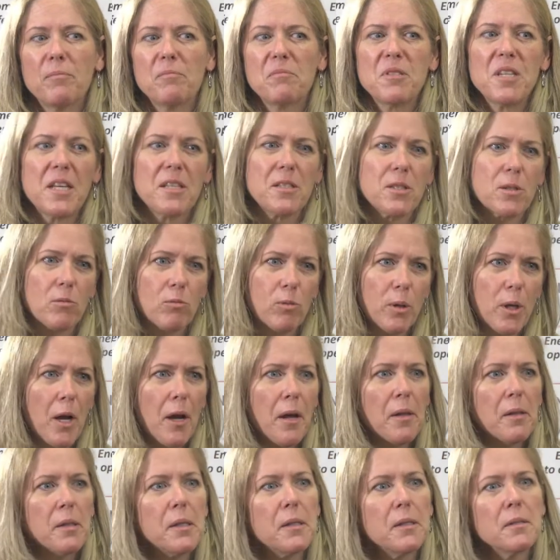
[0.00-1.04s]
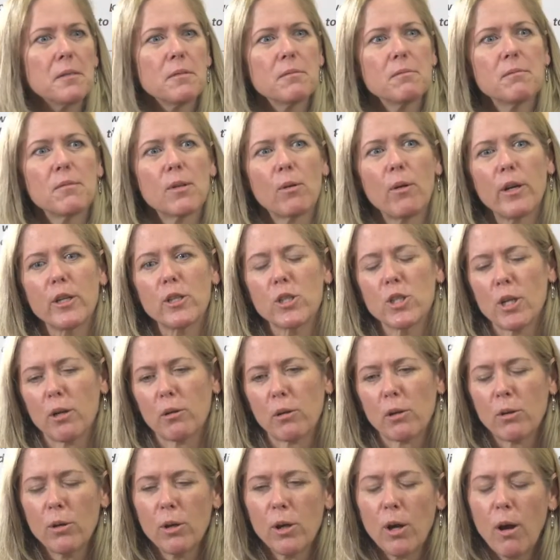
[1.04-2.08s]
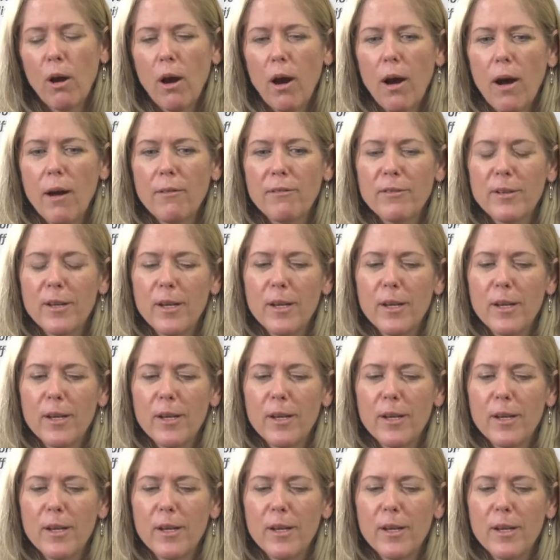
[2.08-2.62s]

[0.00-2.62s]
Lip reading: Taste of Rhode Island, the Great Chowder Cook-Off.